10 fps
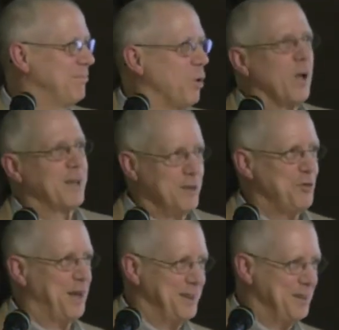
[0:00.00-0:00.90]
don't like
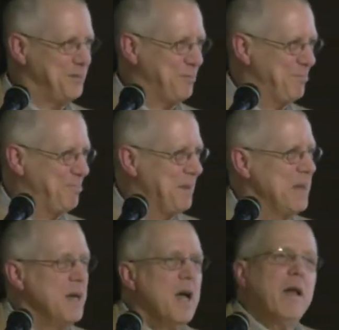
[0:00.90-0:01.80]
these ideas.
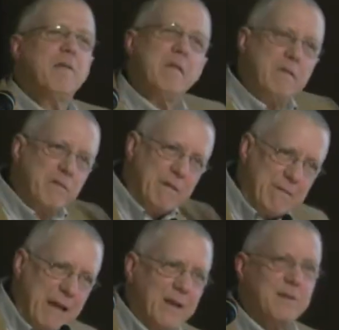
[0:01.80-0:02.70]
There's a
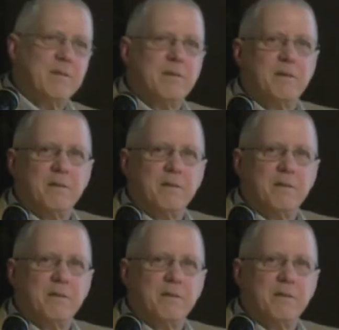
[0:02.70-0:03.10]
second